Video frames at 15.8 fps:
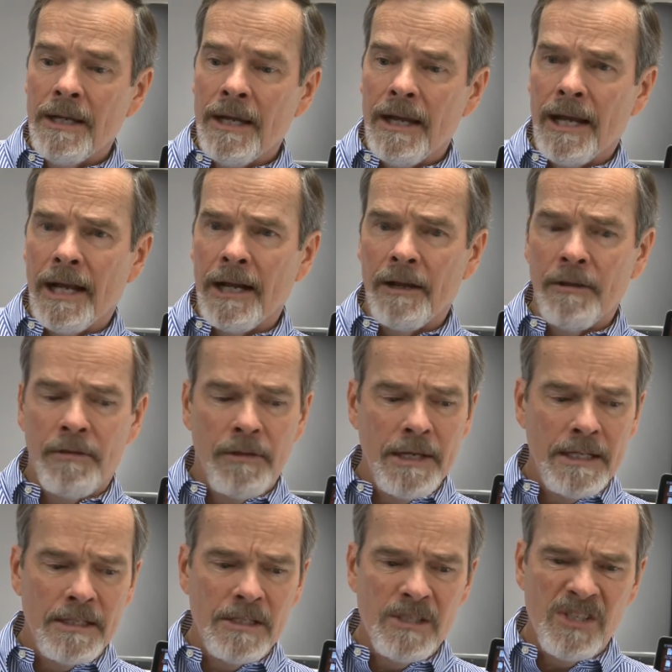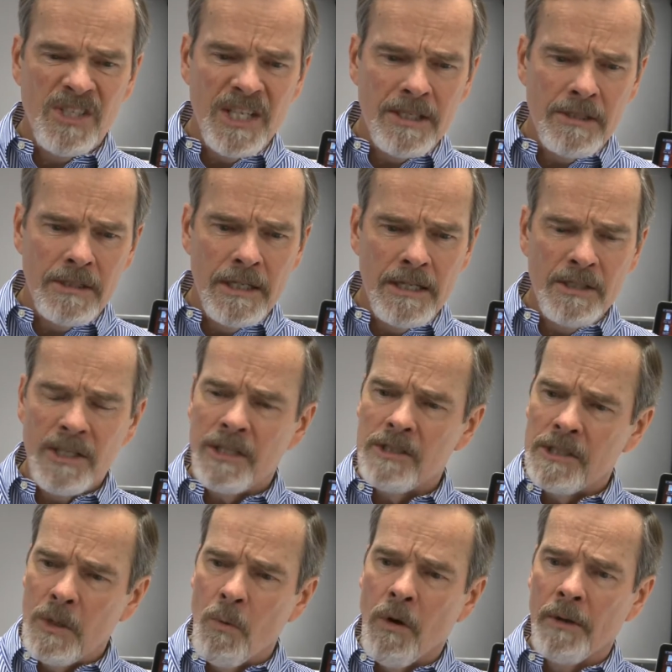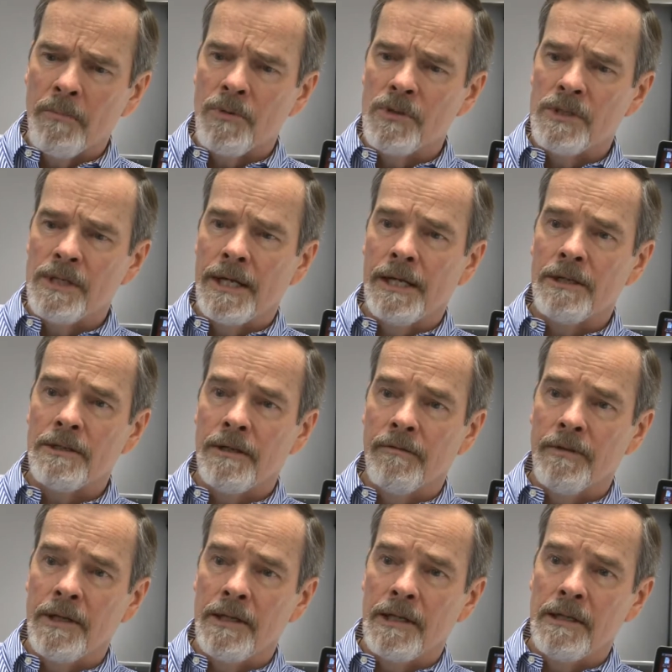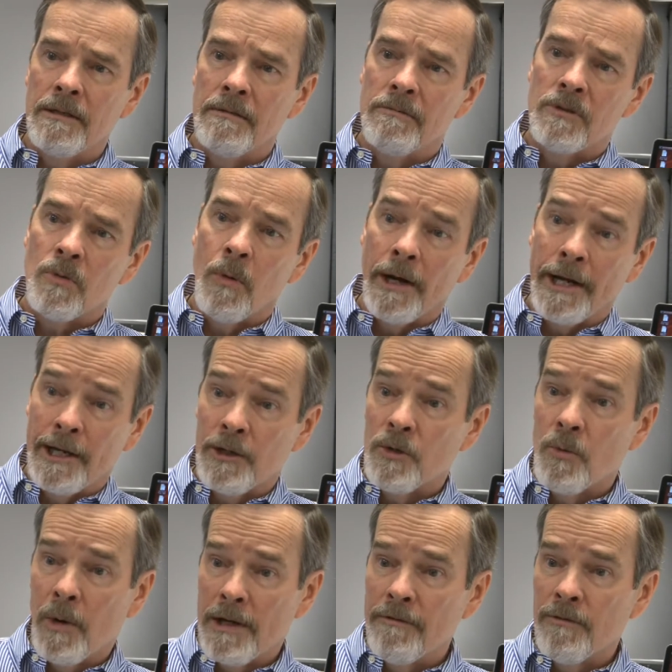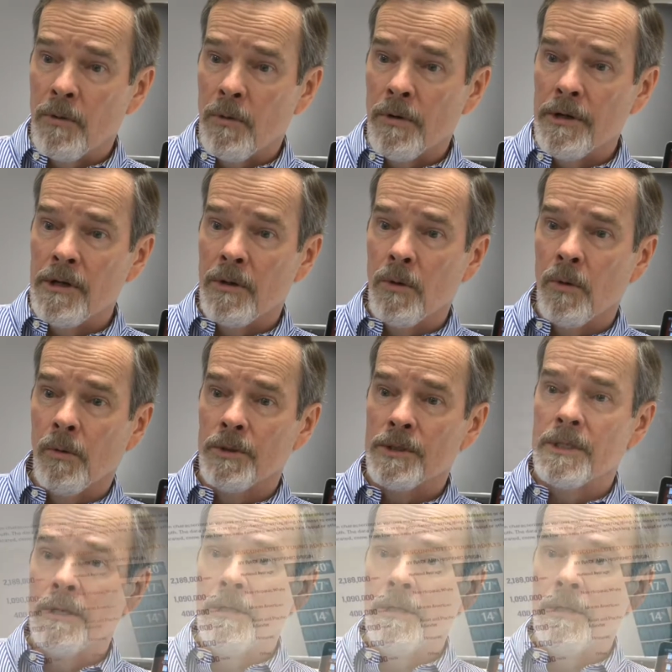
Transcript: And I think 60-61% of the 20 to 24-year-olds